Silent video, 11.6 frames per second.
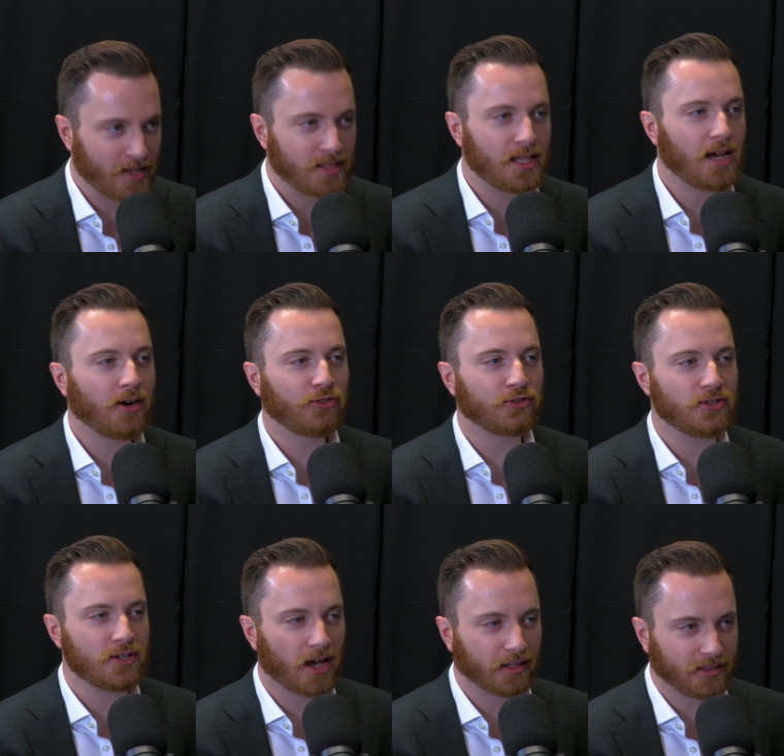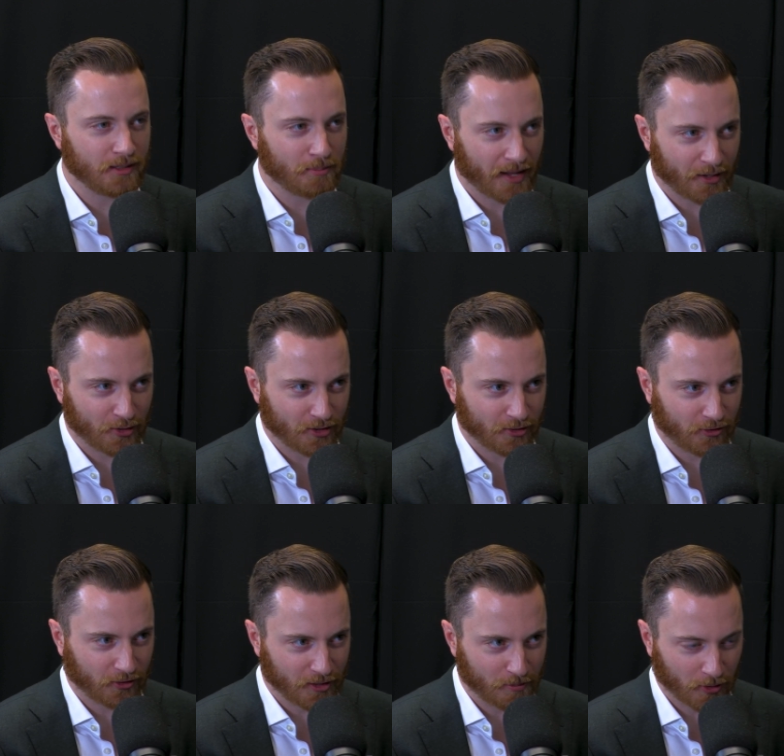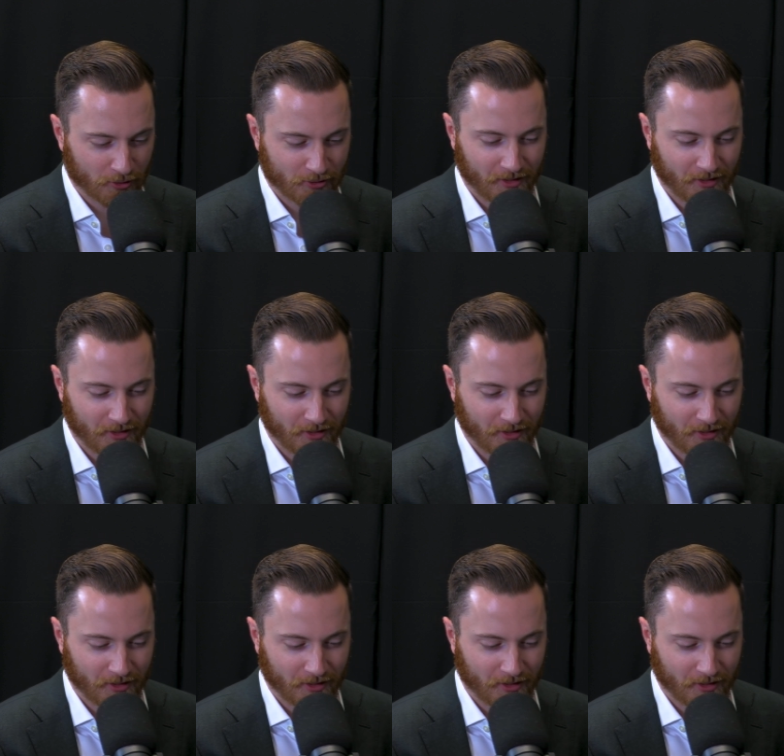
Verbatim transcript: There's nothing better than sleepers.